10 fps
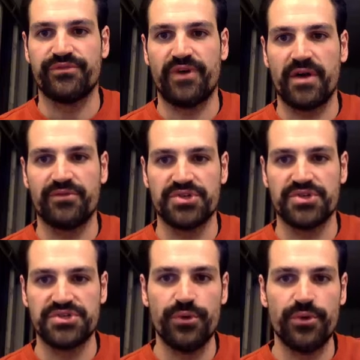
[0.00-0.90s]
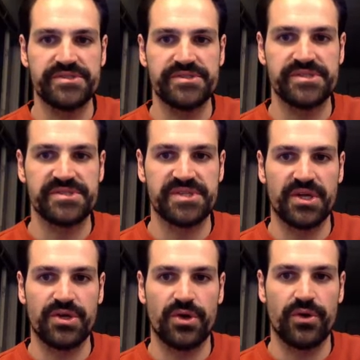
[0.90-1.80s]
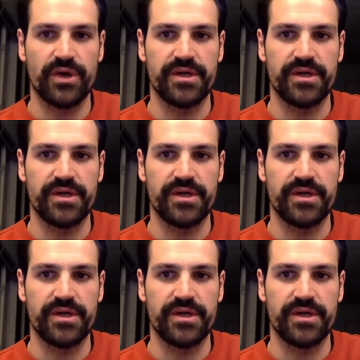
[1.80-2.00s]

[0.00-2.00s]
and 502 hertz, it's going to go